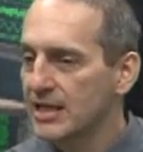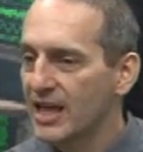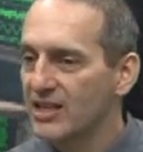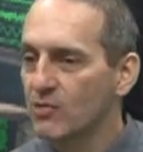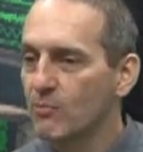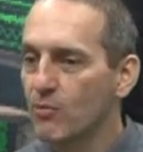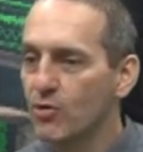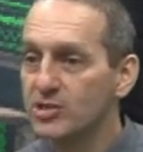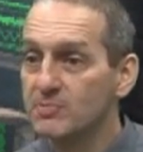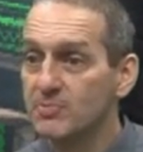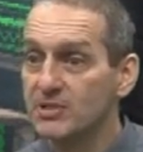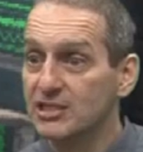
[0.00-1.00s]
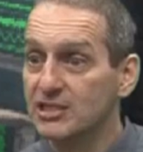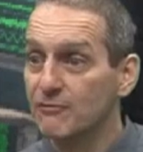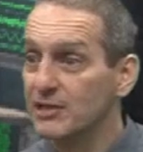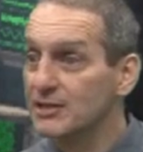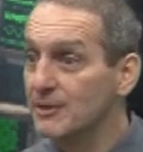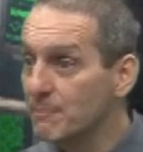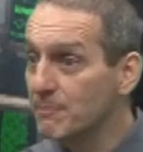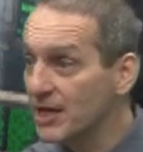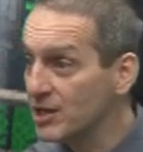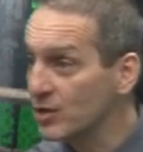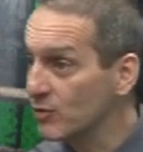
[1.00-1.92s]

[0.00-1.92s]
And the more specific, the better.